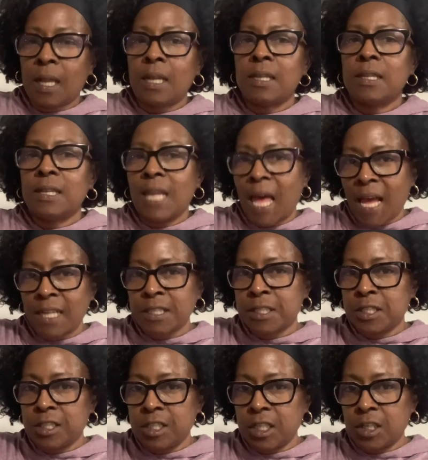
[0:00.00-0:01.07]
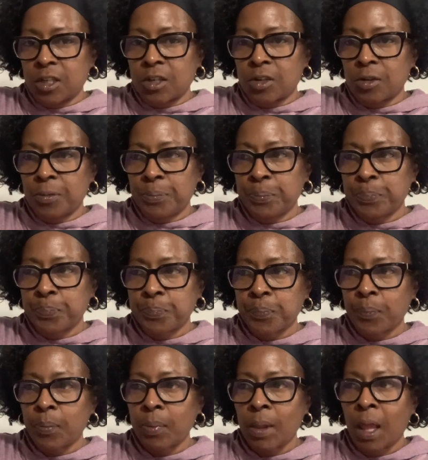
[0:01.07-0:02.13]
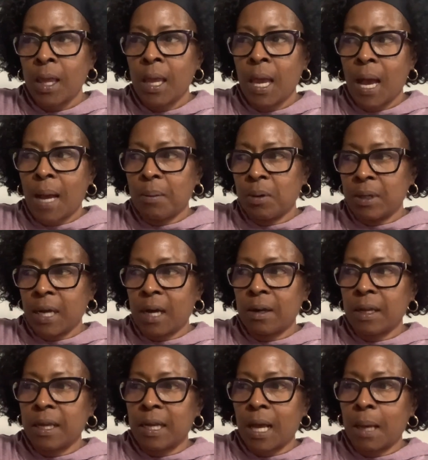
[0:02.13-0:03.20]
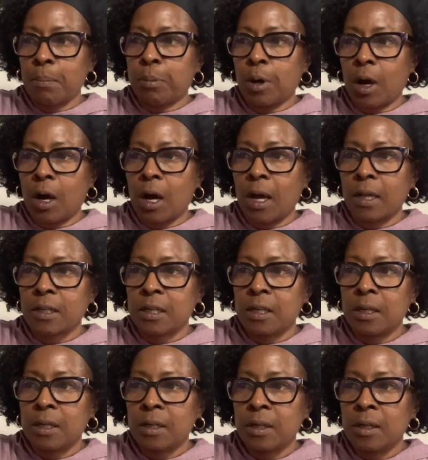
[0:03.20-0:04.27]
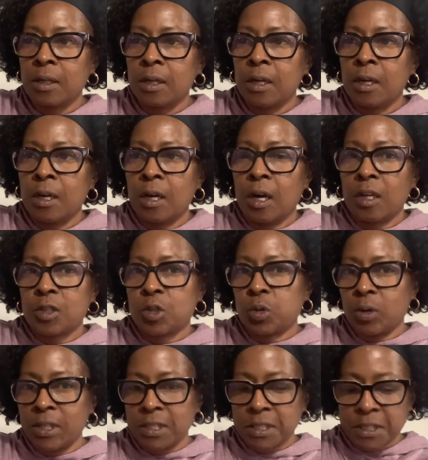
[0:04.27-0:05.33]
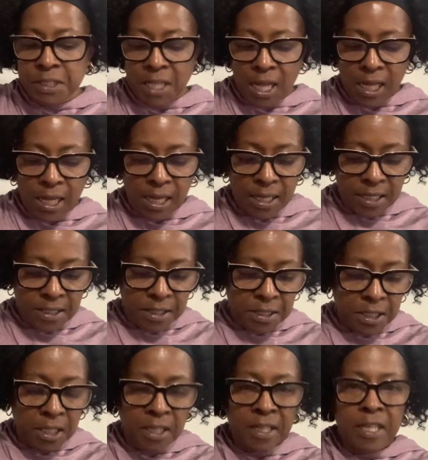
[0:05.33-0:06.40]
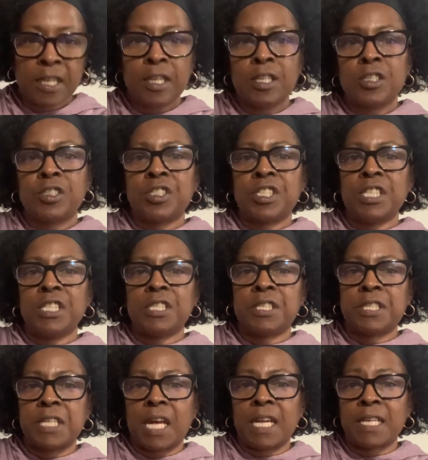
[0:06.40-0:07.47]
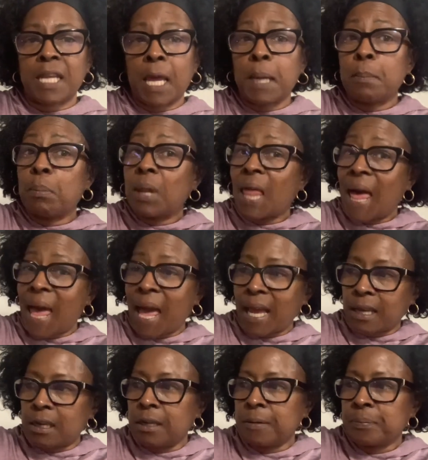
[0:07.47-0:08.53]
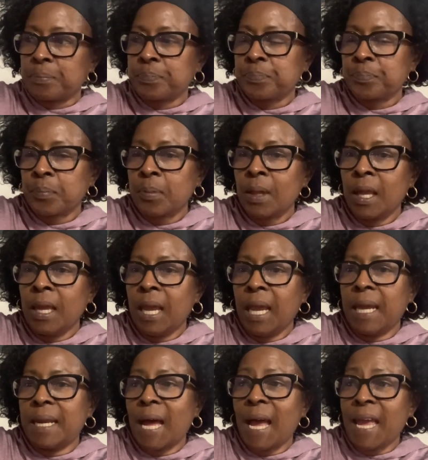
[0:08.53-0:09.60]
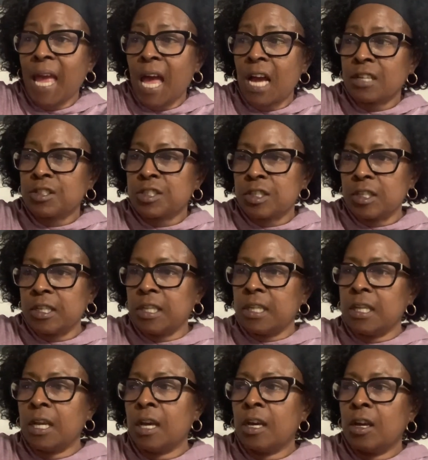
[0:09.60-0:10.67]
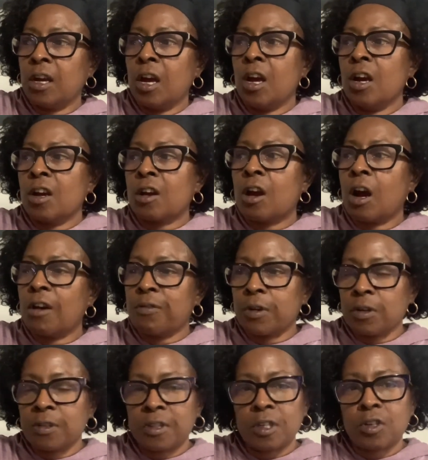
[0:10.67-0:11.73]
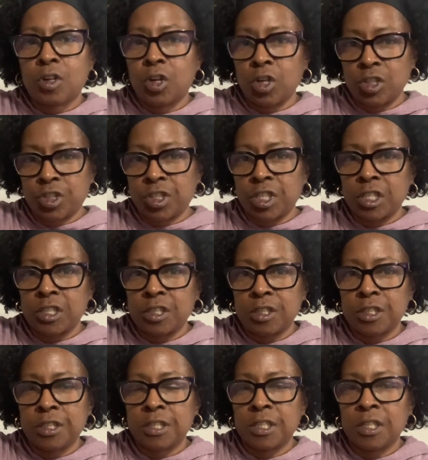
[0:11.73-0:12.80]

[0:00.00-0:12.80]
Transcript: Last year, I went out and I bought a twin size sheet set in black. And I actually covered the cushions